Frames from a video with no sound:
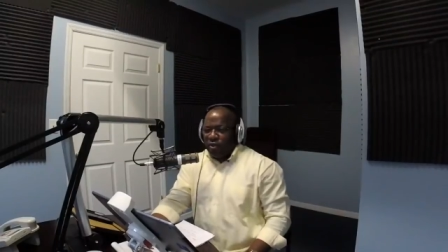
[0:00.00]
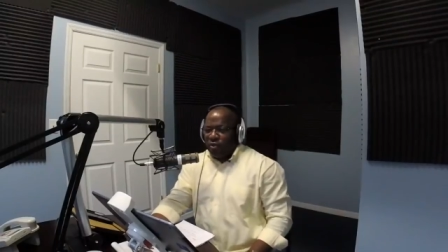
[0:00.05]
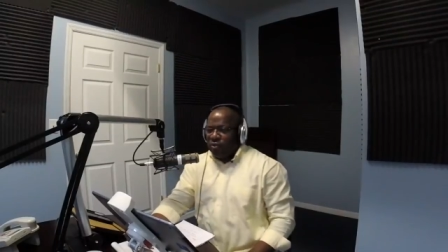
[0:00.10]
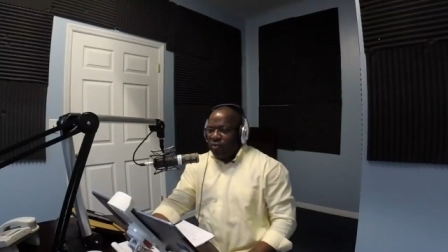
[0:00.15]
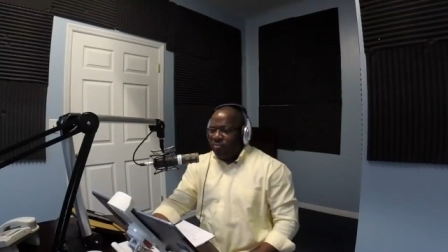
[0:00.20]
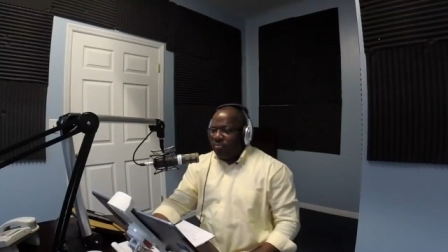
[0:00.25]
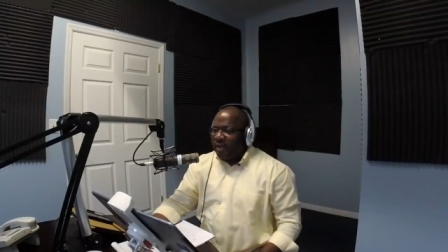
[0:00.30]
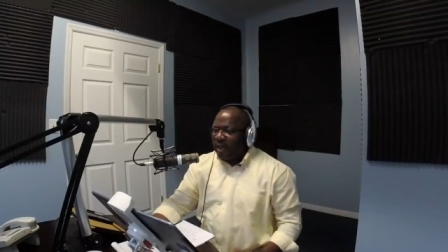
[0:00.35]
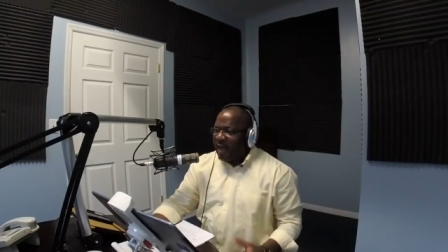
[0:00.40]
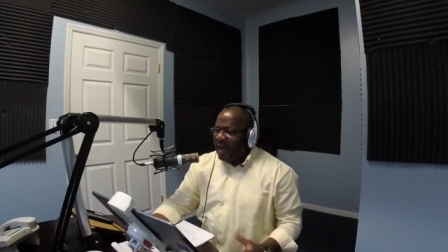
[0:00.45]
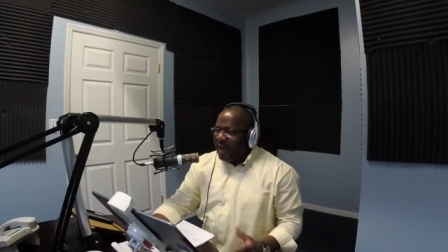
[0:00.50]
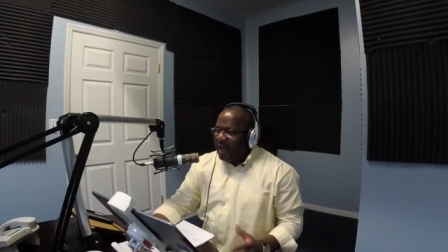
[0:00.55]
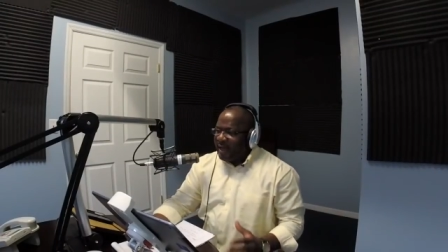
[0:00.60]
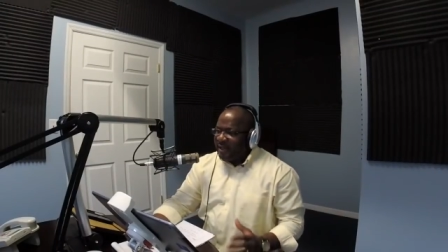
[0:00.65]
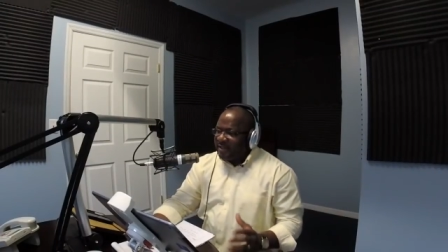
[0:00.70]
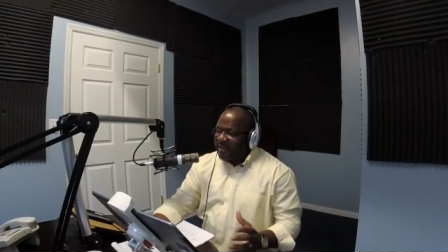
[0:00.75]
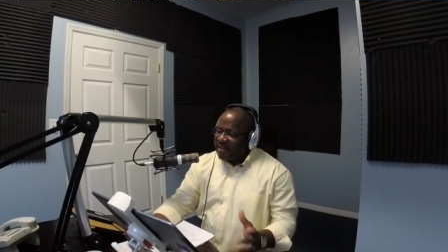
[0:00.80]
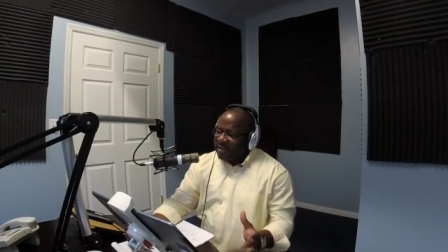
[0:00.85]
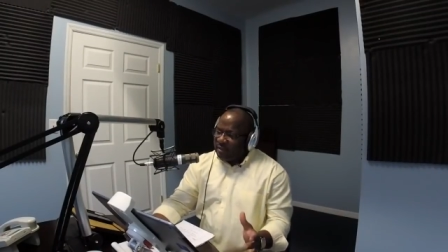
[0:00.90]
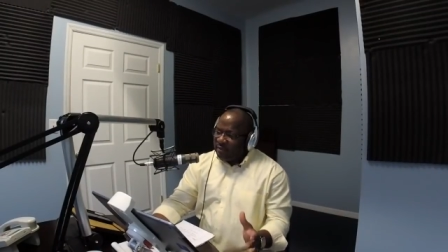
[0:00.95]
you, but
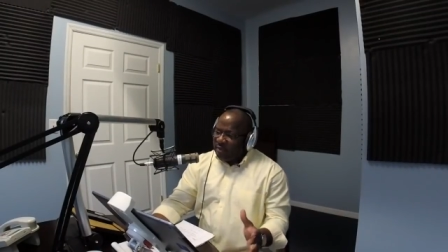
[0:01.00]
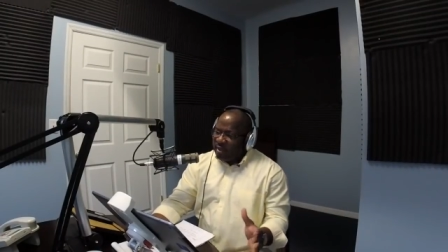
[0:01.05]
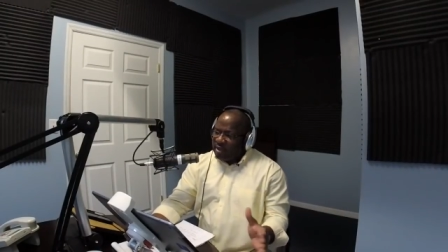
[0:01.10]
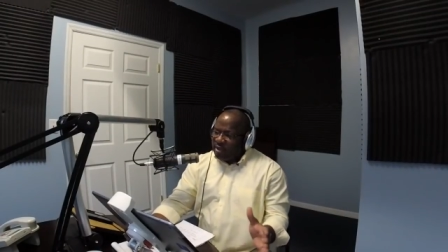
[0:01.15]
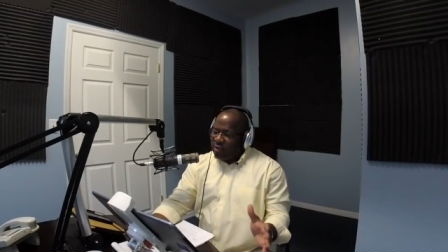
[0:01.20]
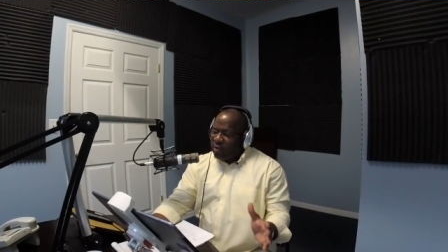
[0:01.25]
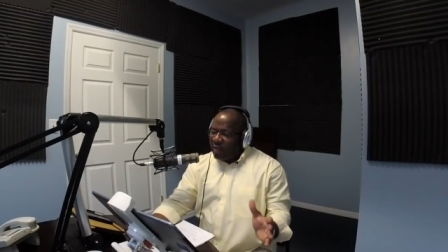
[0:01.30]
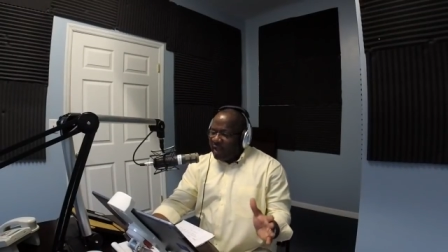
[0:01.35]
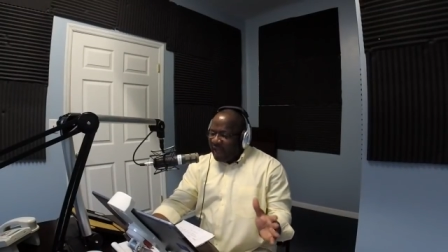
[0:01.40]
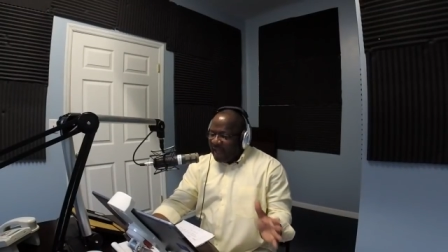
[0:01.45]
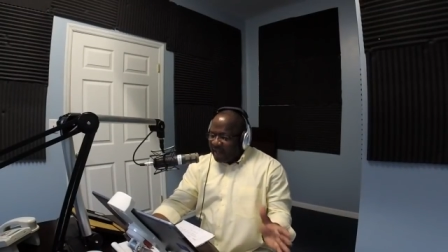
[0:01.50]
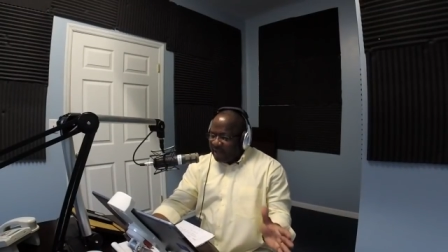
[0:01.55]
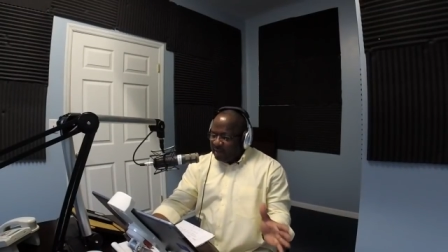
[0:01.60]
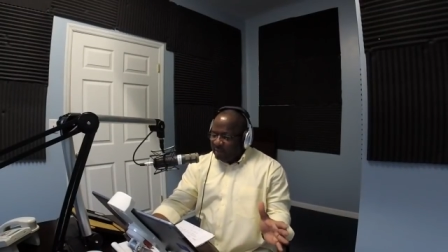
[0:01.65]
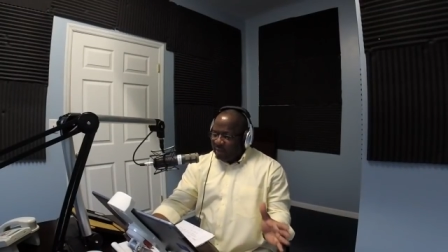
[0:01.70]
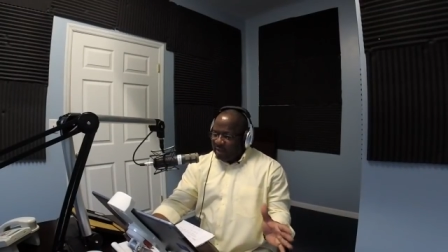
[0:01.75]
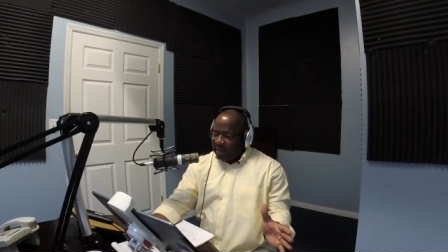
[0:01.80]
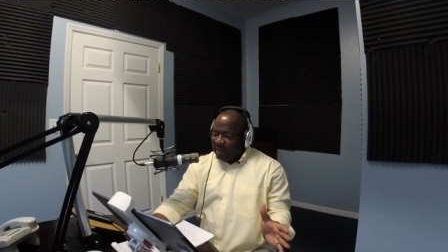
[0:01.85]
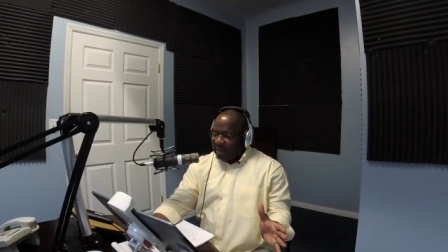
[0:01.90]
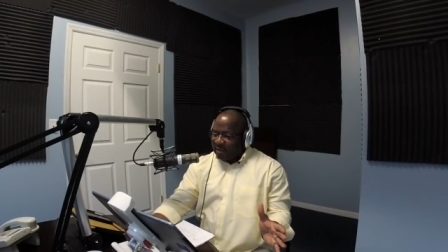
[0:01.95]
I see where you
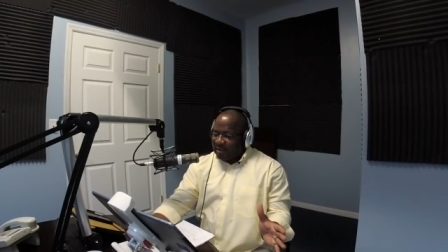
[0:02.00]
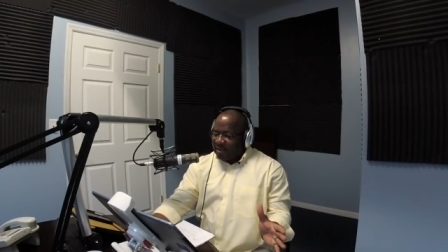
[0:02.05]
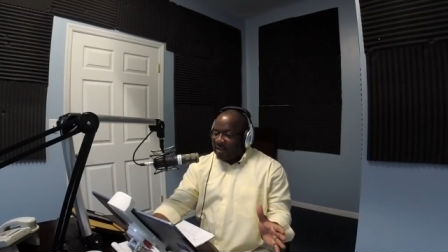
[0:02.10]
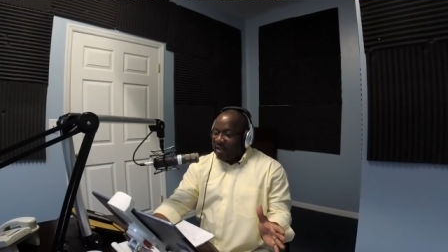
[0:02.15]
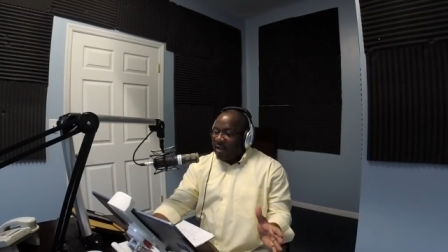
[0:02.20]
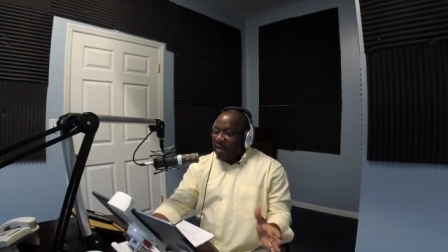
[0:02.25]
headed with this.